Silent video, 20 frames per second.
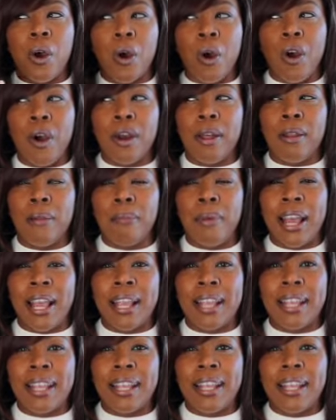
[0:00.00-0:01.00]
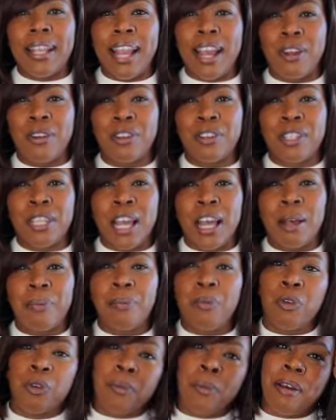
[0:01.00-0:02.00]
on my countertop
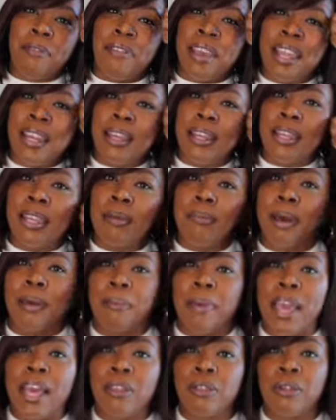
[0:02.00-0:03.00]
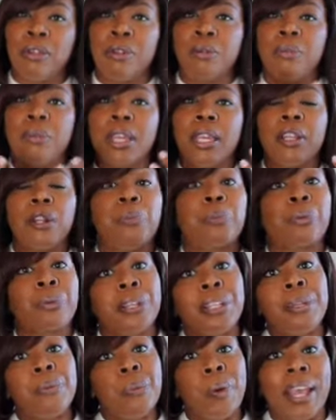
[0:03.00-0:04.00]
or my vanity in my bathroom in a
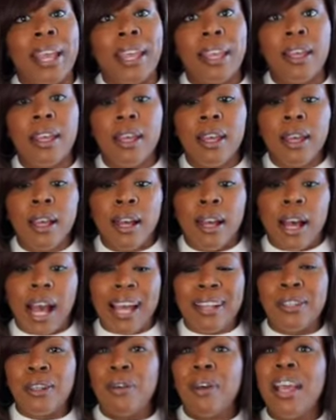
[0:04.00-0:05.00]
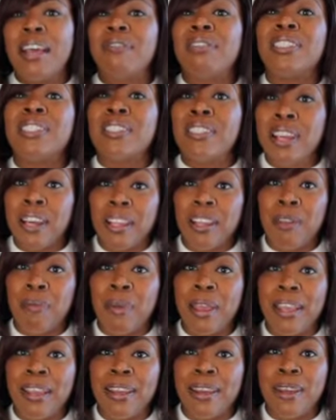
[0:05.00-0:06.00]
pretty way. I don't have a ton of
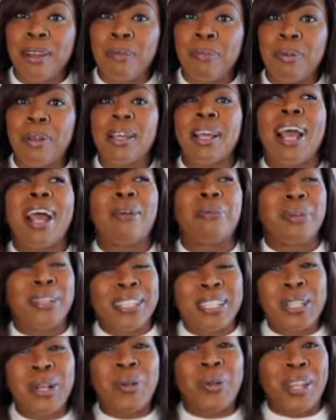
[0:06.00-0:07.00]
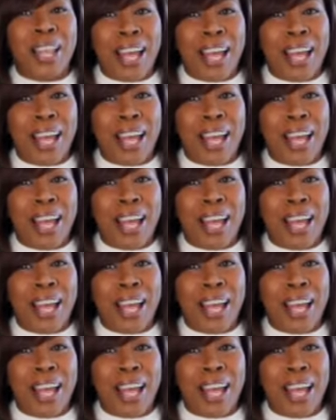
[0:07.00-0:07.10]
makeup. I really don't